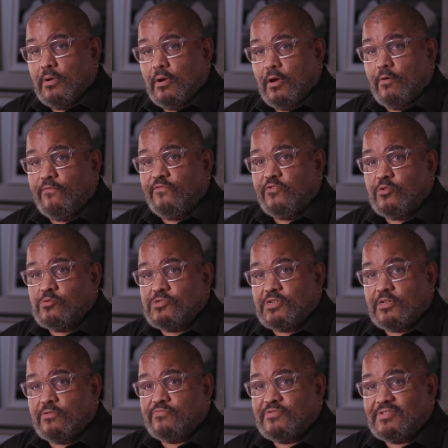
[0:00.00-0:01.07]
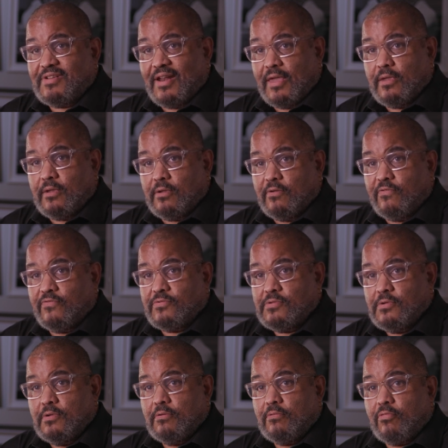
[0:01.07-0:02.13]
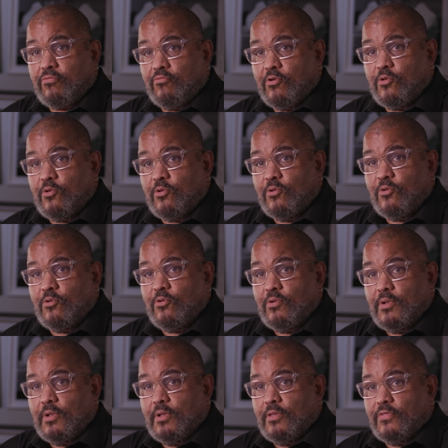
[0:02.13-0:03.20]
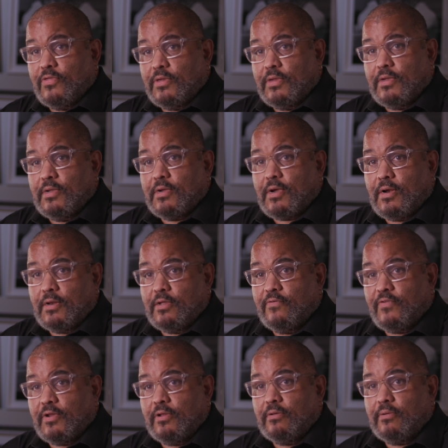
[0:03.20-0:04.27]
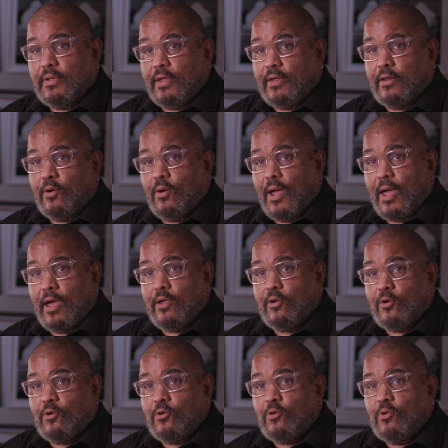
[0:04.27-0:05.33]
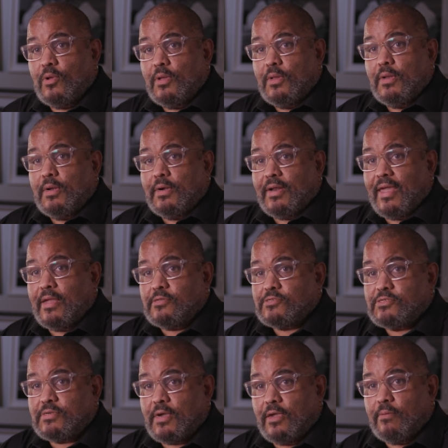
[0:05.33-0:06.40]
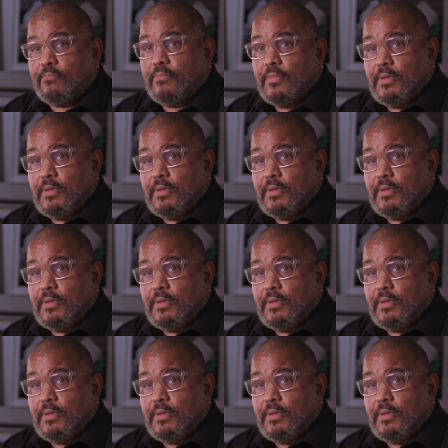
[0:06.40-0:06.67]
of fugitive slaves through the Cleveland and Ohio landscape.